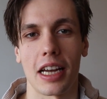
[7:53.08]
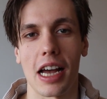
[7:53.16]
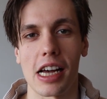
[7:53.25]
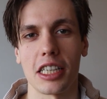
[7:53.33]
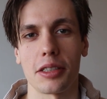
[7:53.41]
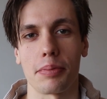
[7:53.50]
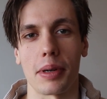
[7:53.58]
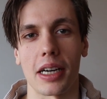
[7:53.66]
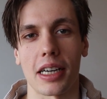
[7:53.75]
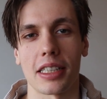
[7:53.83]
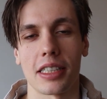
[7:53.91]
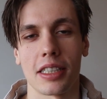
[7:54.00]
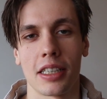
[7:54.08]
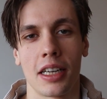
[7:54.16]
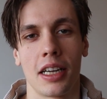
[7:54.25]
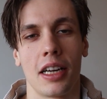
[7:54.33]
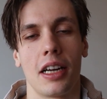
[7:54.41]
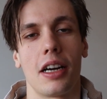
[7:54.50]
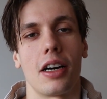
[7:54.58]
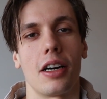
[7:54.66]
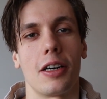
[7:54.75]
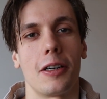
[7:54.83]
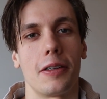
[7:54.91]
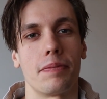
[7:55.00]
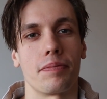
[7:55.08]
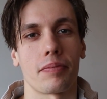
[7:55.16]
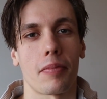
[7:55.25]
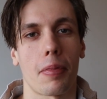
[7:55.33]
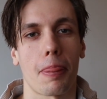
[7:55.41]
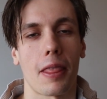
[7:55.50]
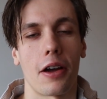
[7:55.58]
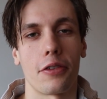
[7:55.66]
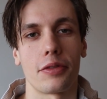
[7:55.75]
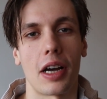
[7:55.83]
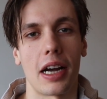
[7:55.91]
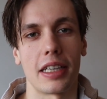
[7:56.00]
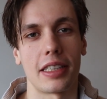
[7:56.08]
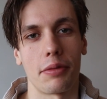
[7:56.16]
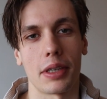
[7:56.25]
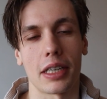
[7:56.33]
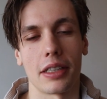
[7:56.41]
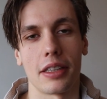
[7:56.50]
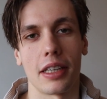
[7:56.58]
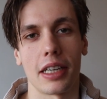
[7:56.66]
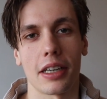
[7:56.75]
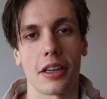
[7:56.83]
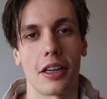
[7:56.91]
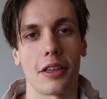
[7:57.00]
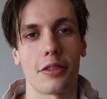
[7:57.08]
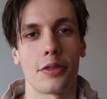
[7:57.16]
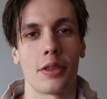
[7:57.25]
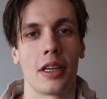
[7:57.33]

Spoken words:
aspects of diet that we can think of.